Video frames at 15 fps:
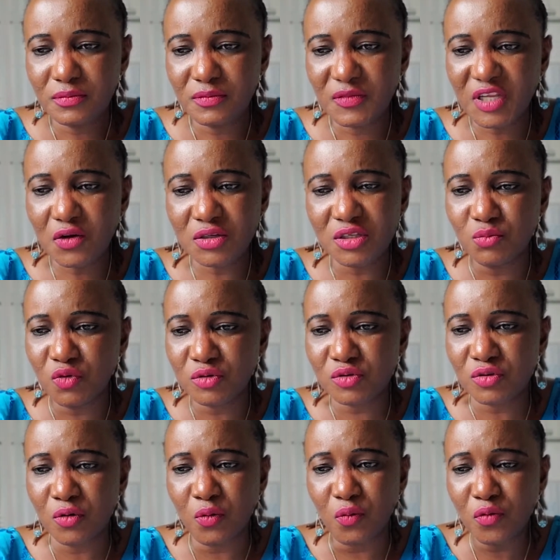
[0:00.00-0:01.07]
That was the most
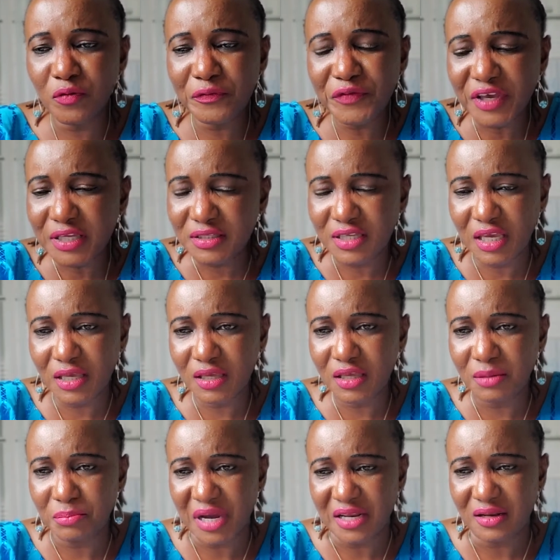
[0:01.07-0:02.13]
horrific day
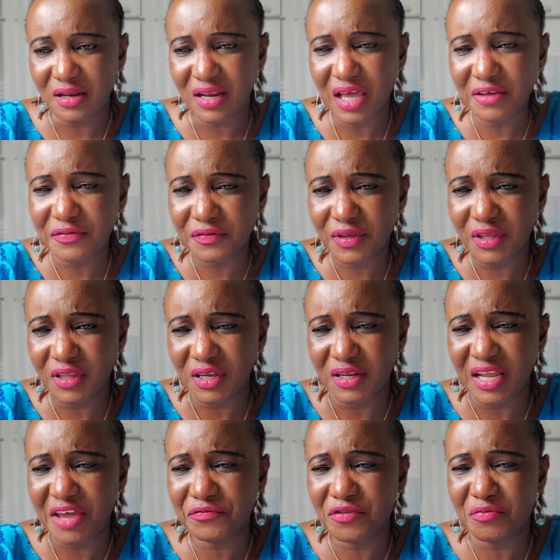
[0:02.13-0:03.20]
in my life, in the
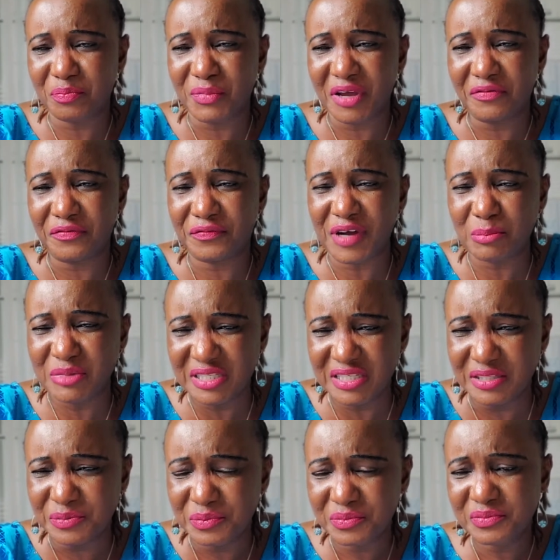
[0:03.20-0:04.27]
life of my
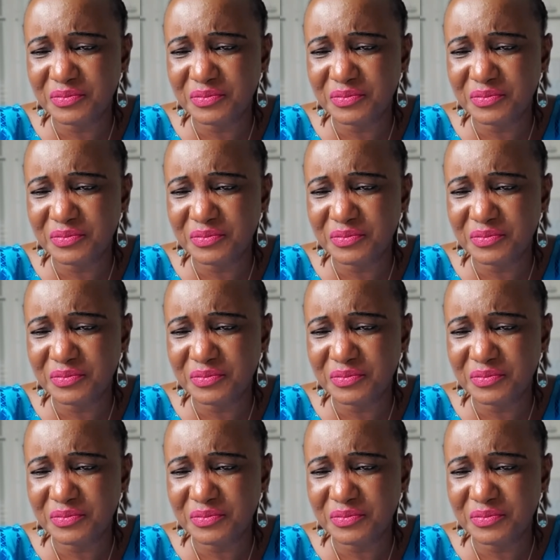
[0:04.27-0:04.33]
family.